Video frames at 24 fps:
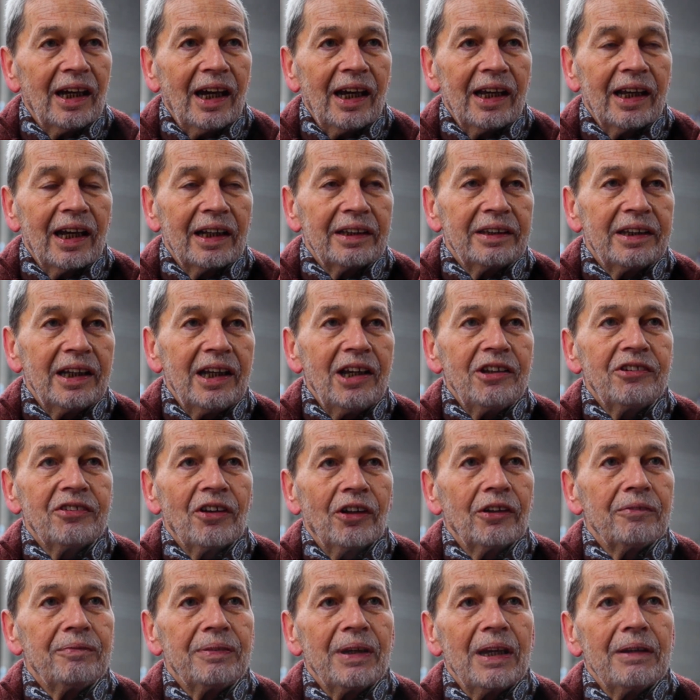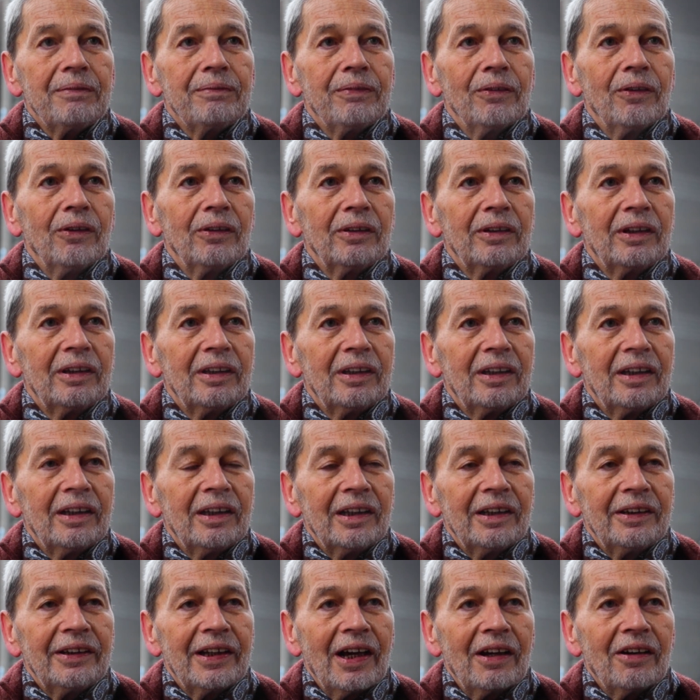And yet these are the people
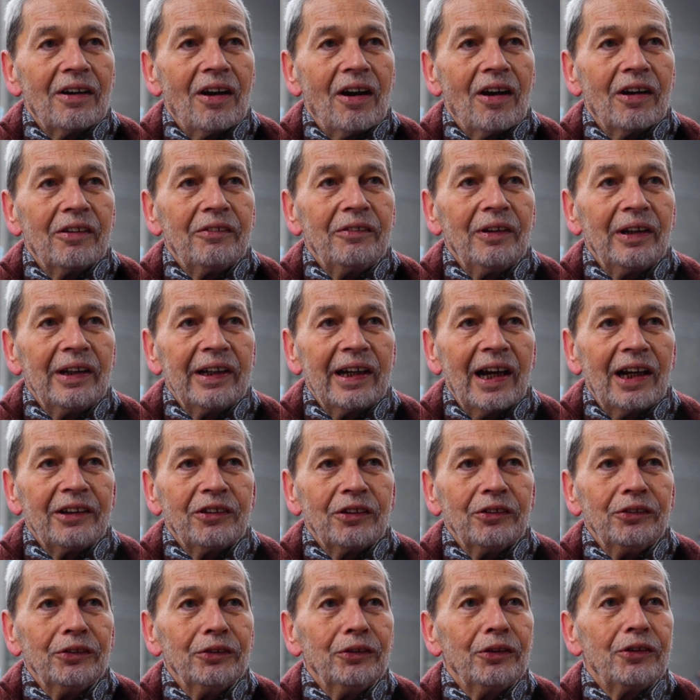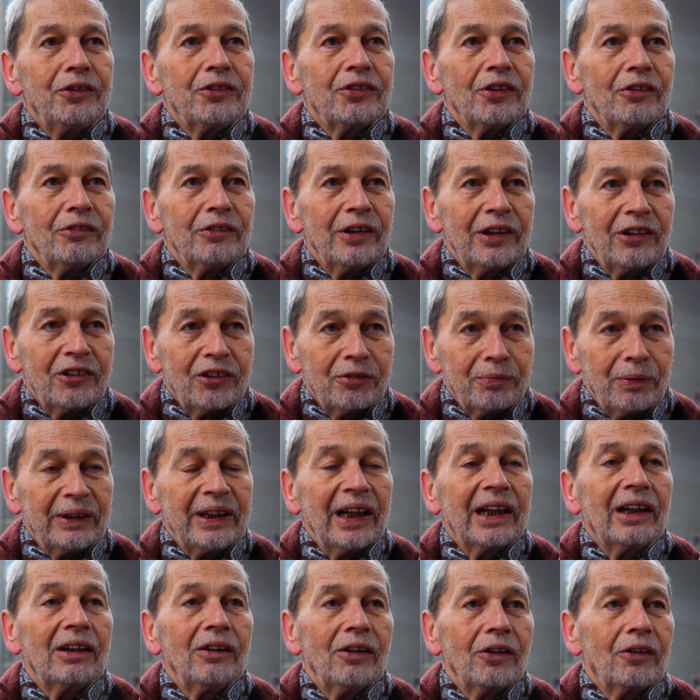that are really at the roots of this
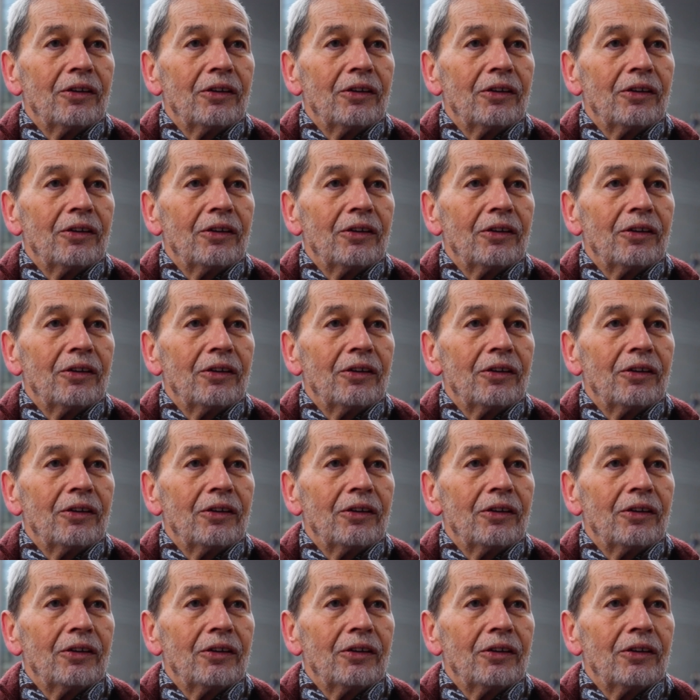particular